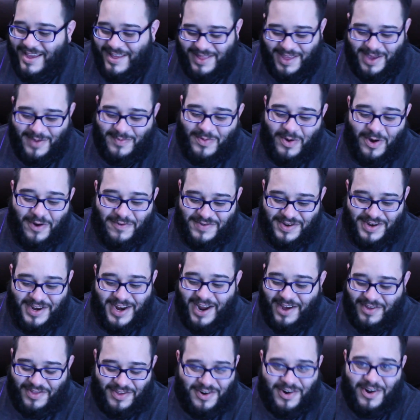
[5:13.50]
They both,
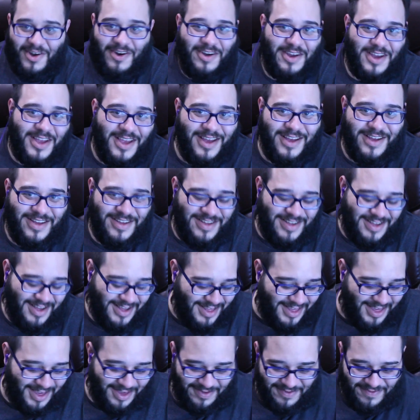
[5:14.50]
now they're going.
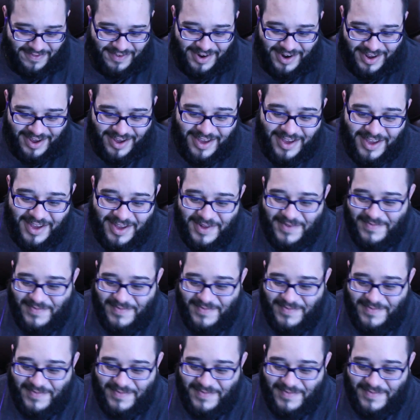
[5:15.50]
That's funny.